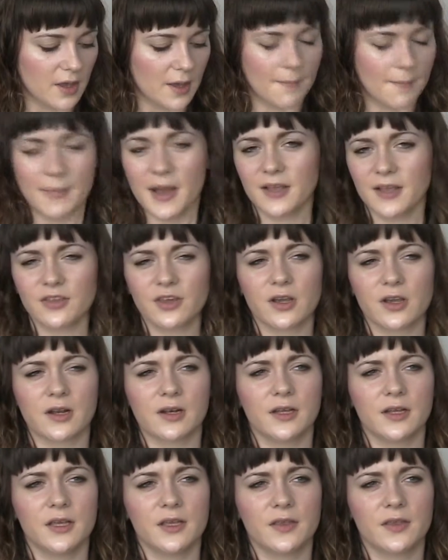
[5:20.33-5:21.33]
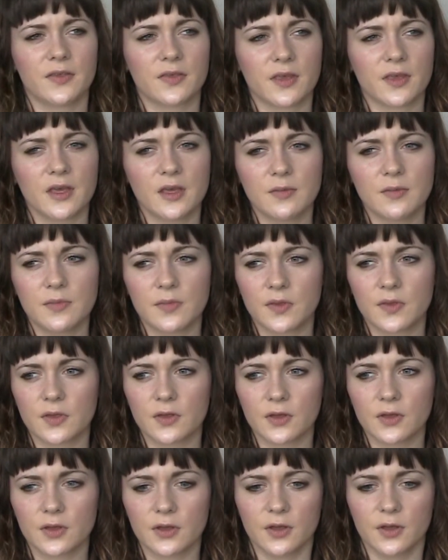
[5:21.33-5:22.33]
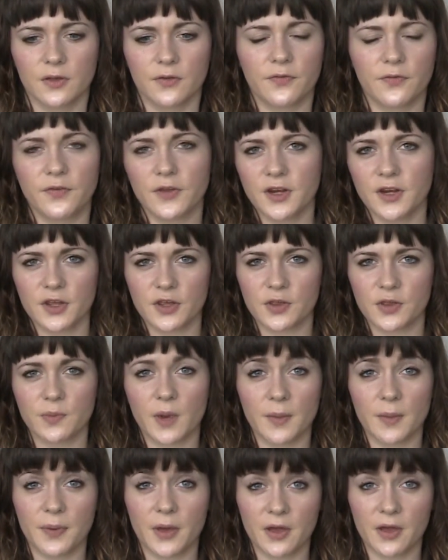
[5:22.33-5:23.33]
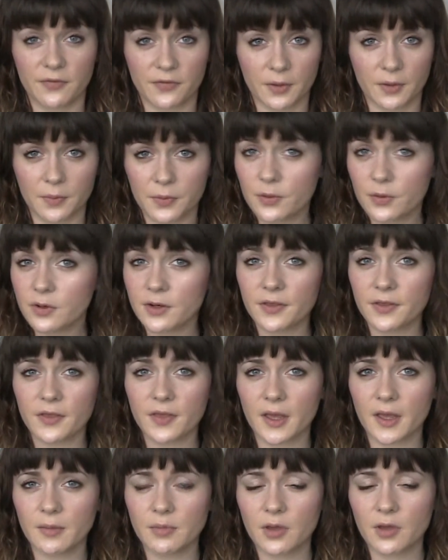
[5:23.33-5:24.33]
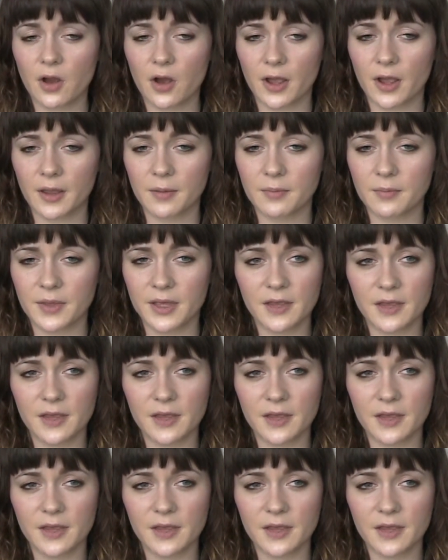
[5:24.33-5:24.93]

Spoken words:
magically seem to finish my perfumes all at the same time,